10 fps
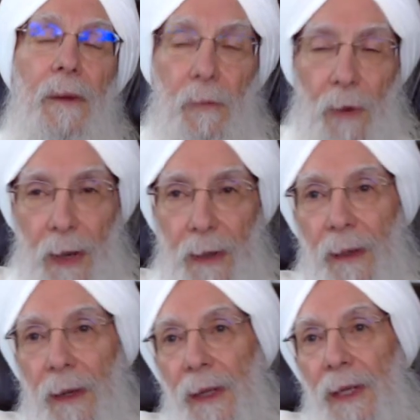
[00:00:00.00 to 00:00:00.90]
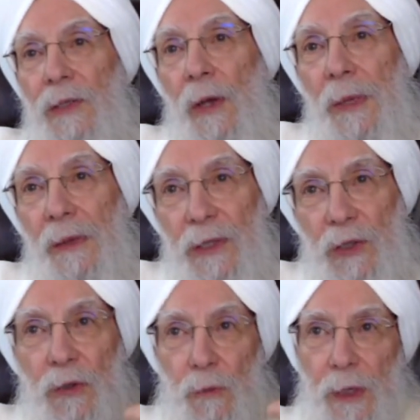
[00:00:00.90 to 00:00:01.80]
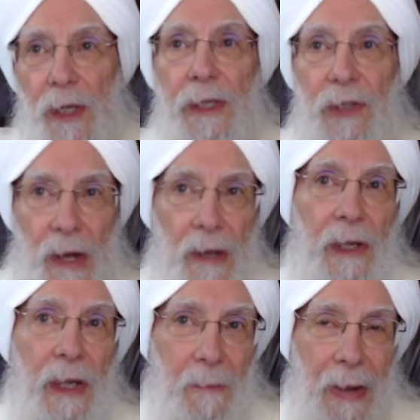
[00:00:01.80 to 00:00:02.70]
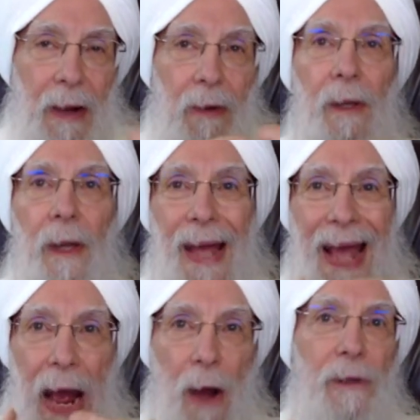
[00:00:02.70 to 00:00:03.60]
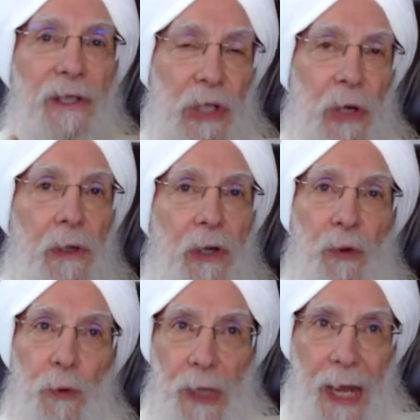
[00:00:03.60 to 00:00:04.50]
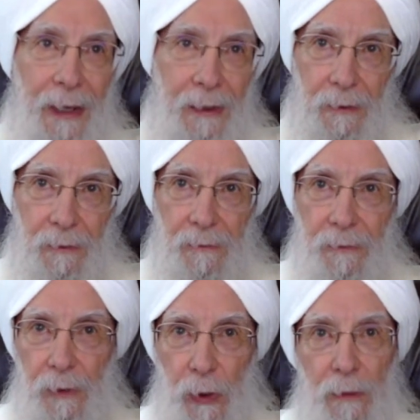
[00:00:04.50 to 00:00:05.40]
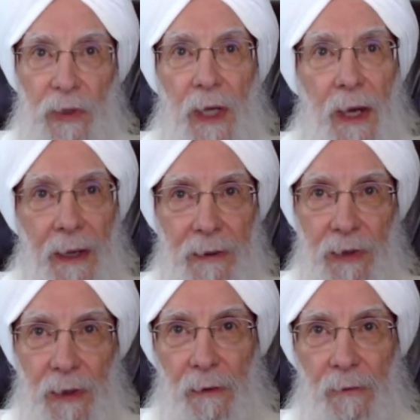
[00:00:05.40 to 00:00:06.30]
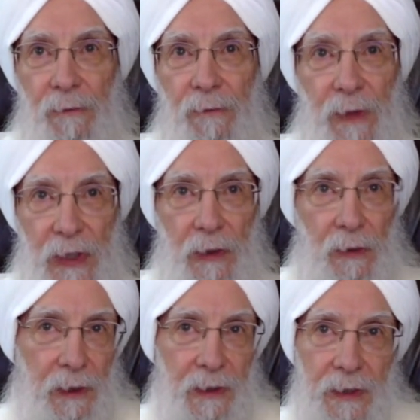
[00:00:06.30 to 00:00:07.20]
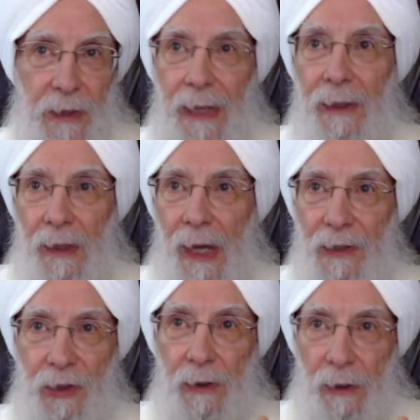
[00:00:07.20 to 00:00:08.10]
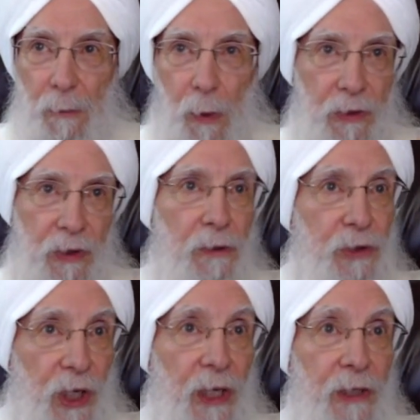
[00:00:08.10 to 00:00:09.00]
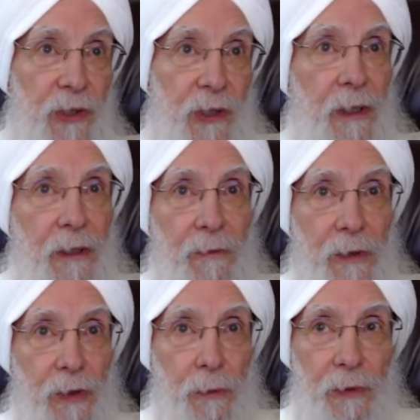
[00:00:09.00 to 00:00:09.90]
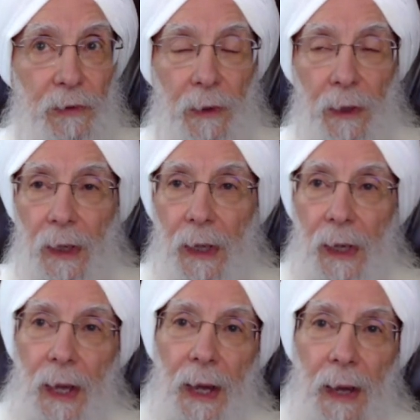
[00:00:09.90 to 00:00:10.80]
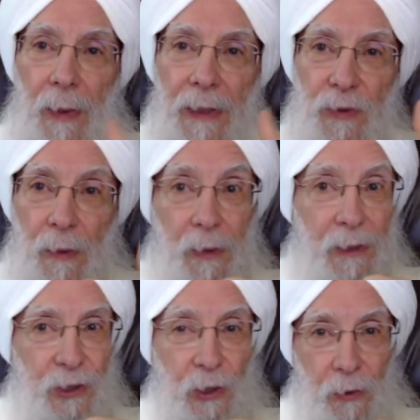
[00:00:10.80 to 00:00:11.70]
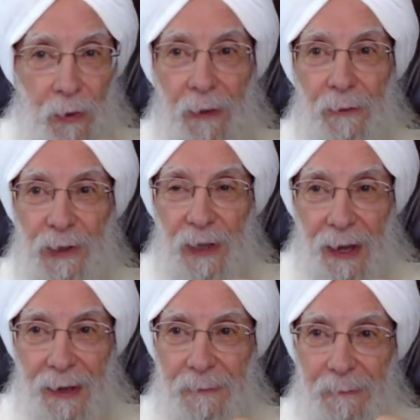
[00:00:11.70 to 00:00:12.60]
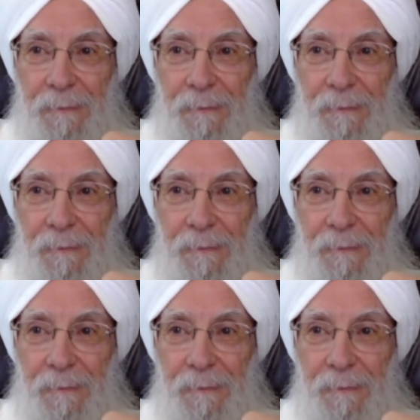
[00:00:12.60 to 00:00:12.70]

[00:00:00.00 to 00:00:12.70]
Right. So, I mean, this is really talking about how does yoga create those kinds of physical and psychological and emotional changes in individuals. And so I'm going to show another slide,